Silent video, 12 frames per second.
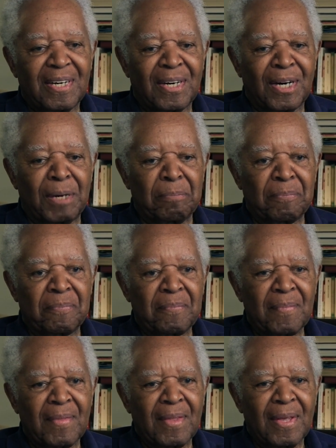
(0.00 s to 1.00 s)

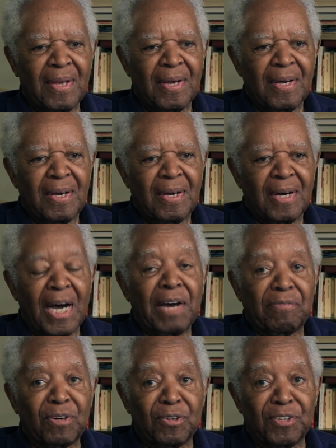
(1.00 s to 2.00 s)
I
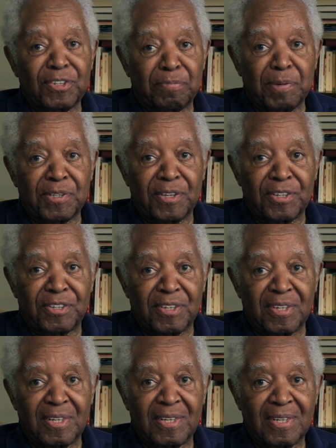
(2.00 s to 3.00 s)
have a good
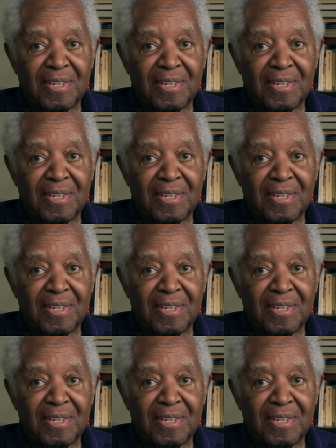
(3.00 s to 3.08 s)
disposition.